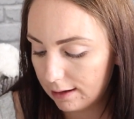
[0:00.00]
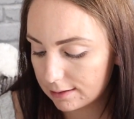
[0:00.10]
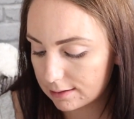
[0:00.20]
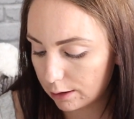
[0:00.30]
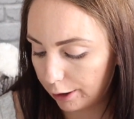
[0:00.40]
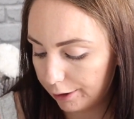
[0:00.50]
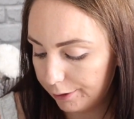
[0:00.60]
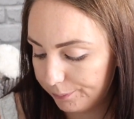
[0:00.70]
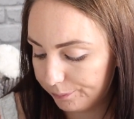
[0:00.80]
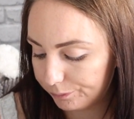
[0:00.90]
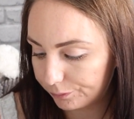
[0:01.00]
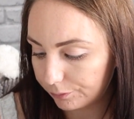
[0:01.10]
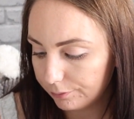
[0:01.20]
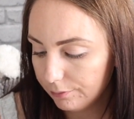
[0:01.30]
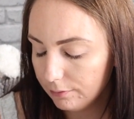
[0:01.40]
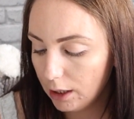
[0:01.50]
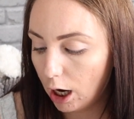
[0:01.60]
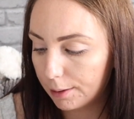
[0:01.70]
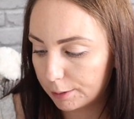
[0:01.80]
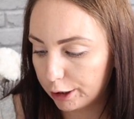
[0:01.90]
So
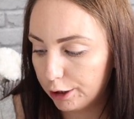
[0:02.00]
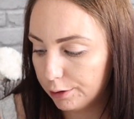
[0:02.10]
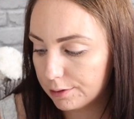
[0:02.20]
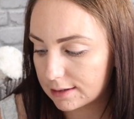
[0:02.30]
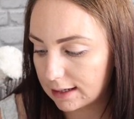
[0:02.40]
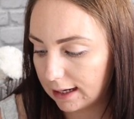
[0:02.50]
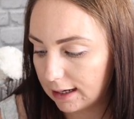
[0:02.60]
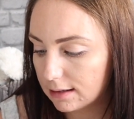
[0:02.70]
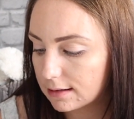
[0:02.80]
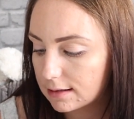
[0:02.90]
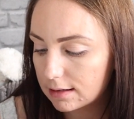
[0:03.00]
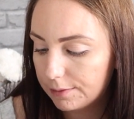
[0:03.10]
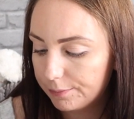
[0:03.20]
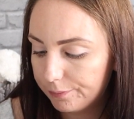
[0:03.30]
I'm going to use these.